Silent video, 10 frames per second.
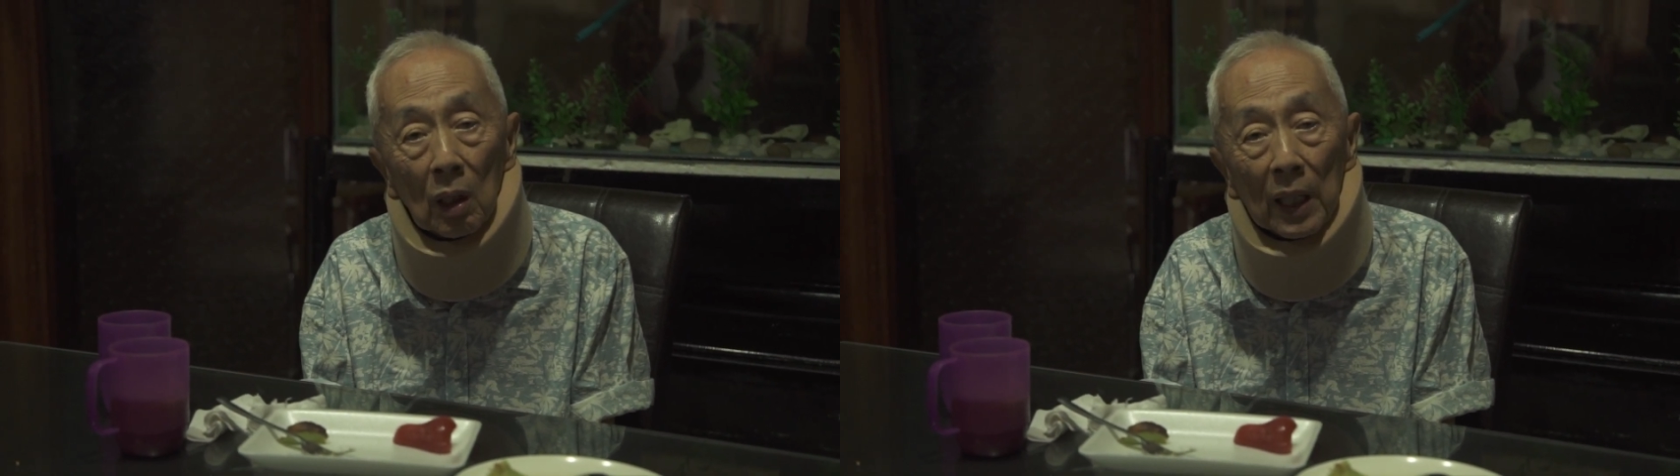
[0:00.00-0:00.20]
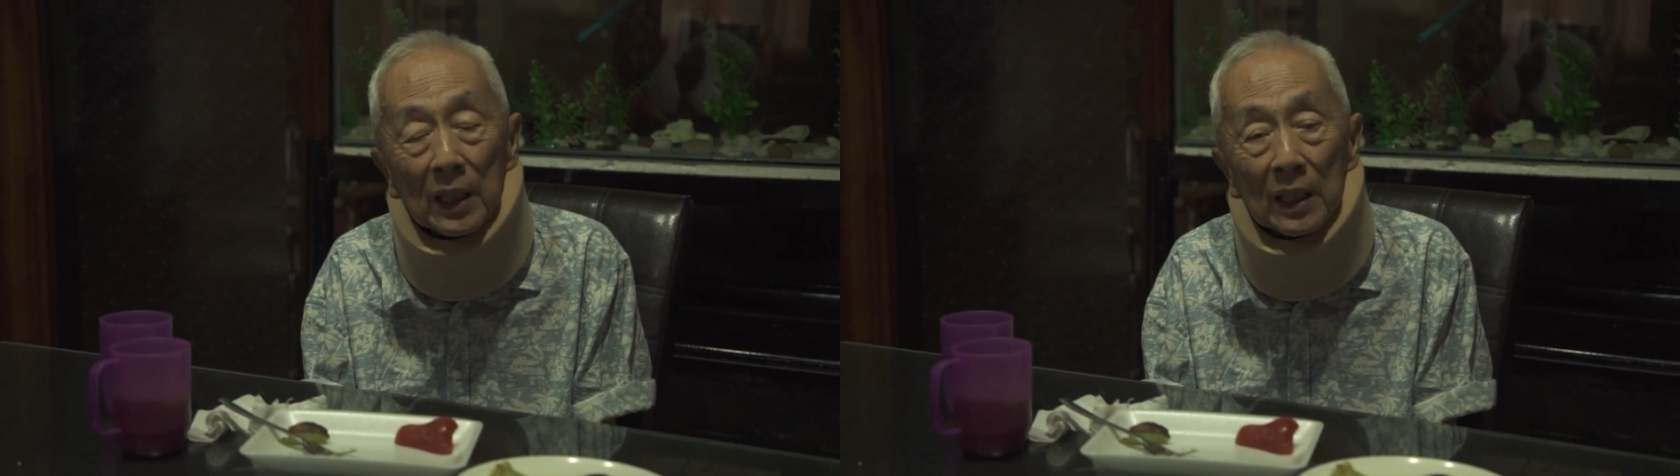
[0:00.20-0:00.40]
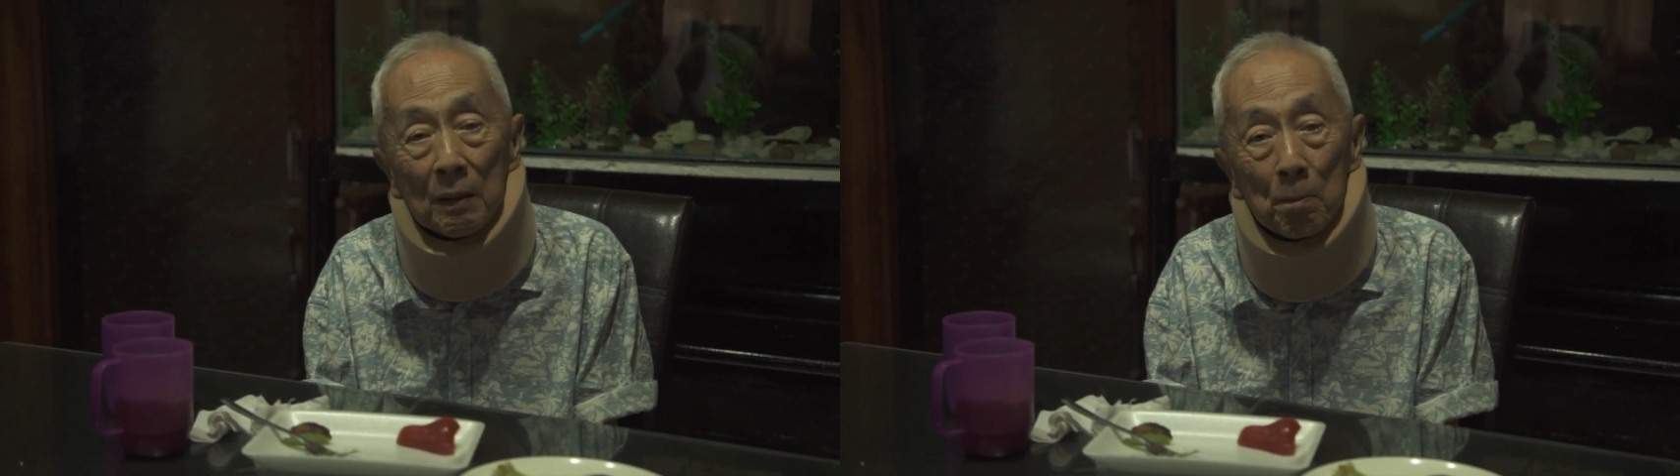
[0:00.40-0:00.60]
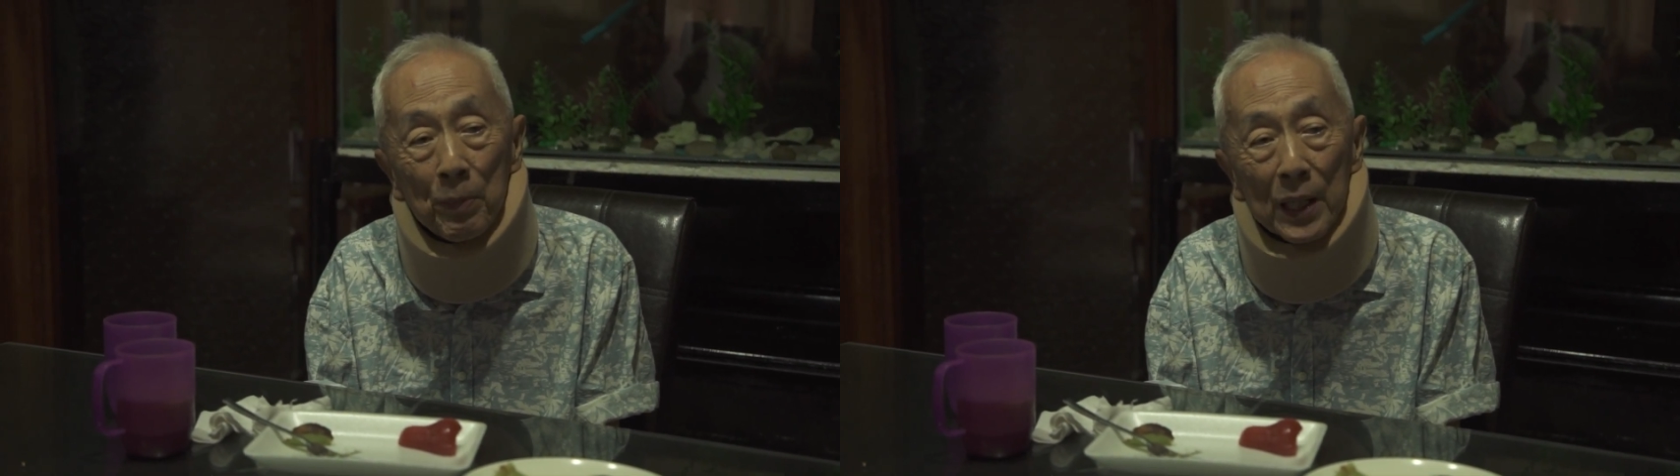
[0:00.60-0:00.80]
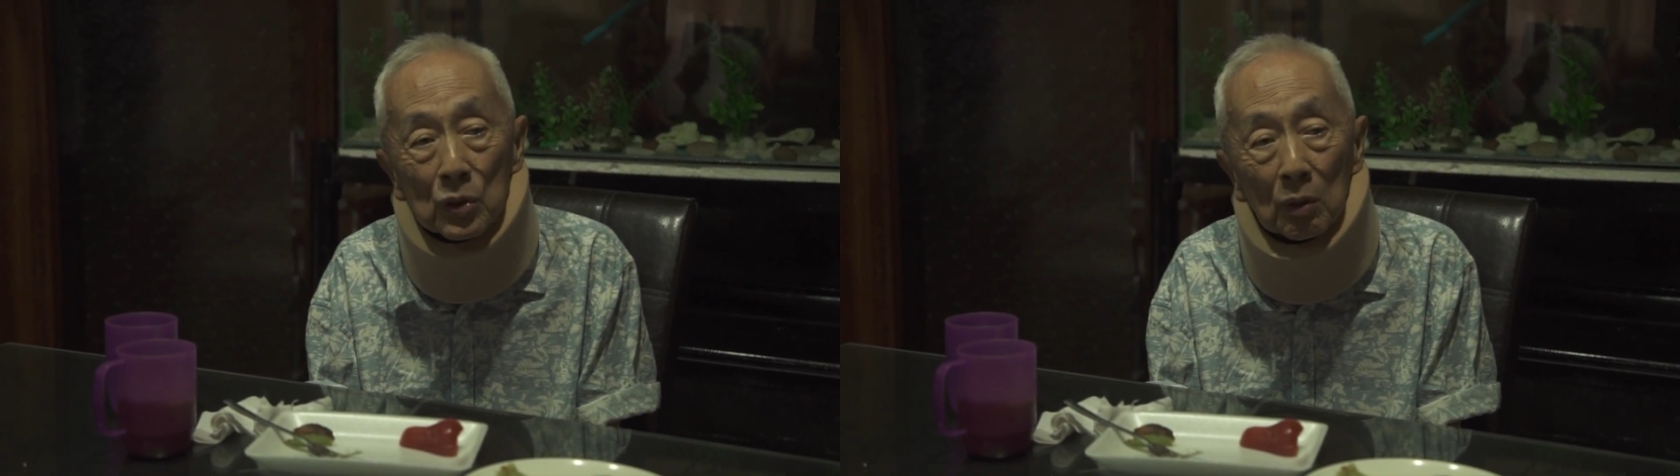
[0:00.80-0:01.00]
and the
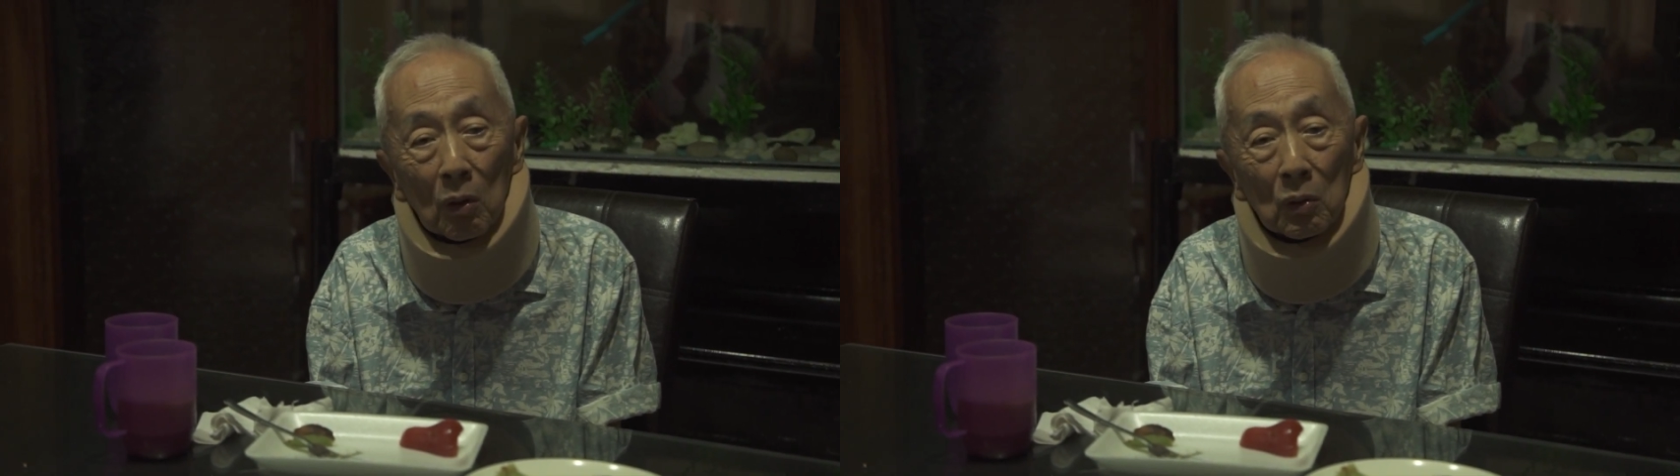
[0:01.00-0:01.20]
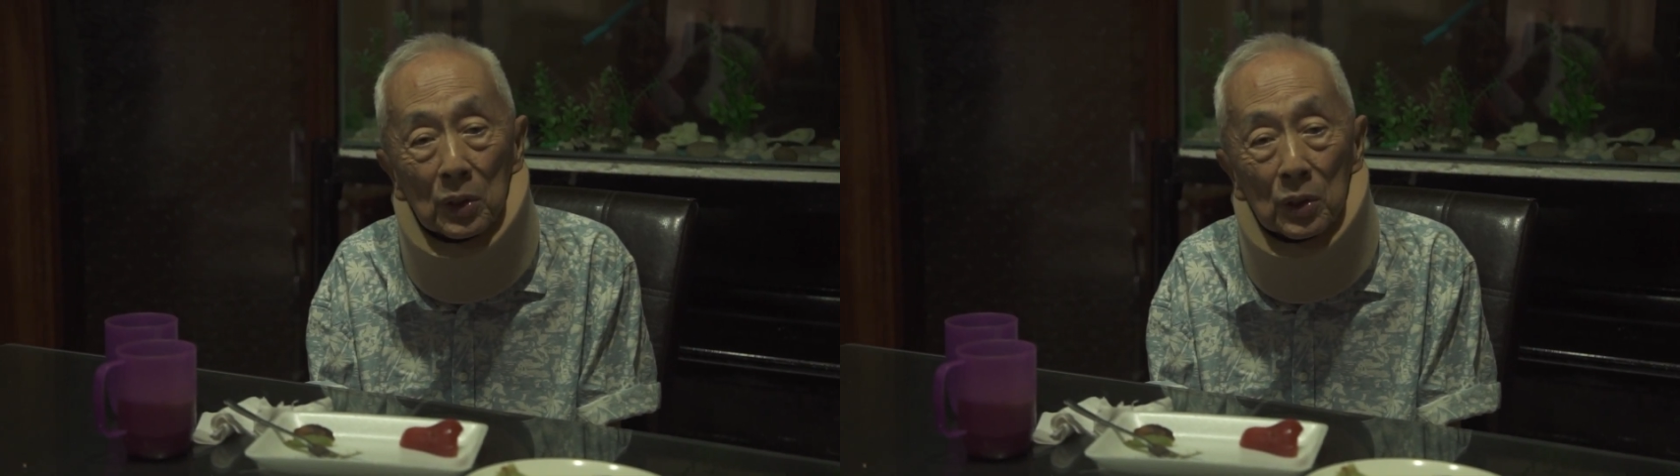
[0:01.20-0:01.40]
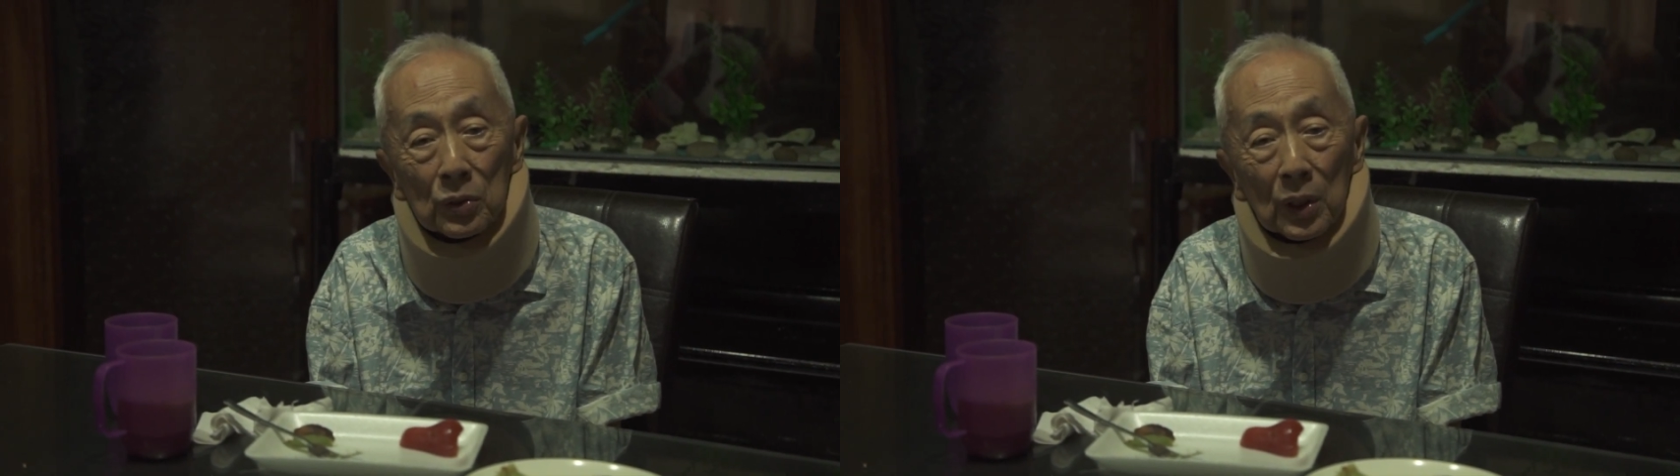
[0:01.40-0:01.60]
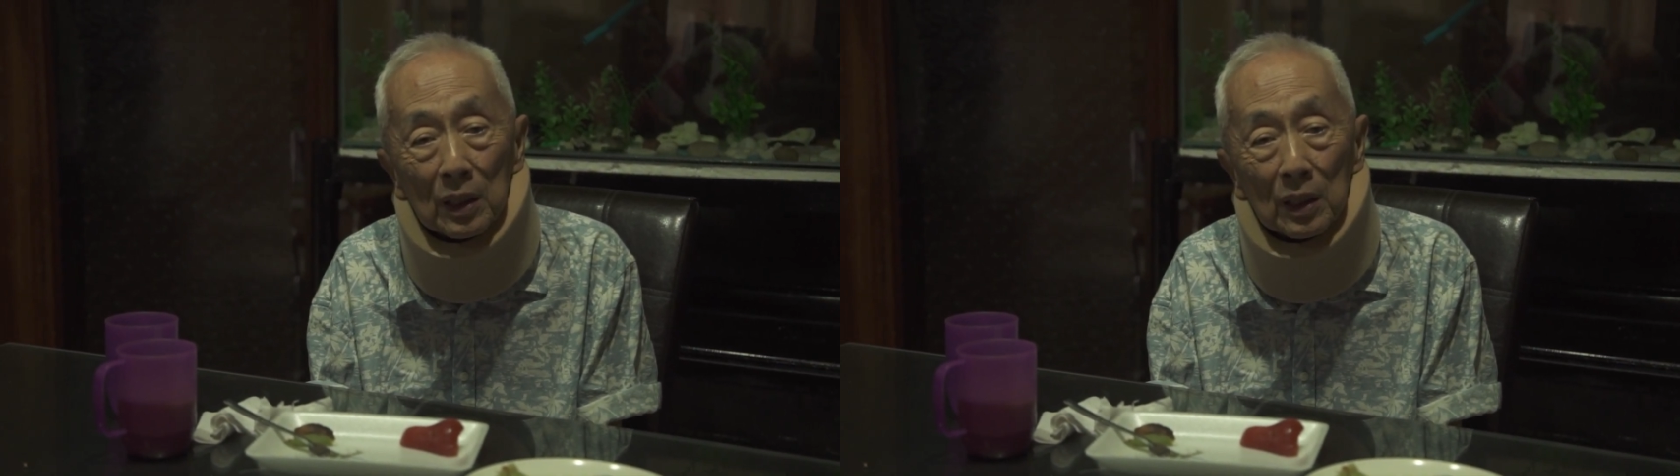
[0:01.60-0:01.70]
impacts of all this,